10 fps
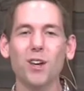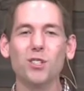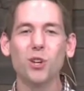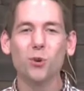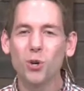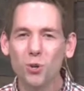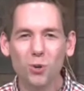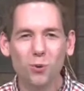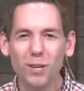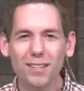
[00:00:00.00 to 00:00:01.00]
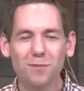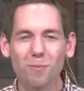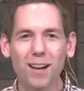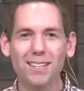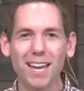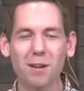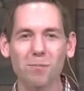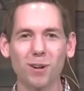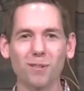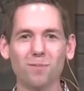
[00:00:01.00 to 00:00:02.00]
So who is my
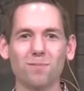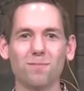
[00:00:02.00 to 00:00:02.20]
neighbor?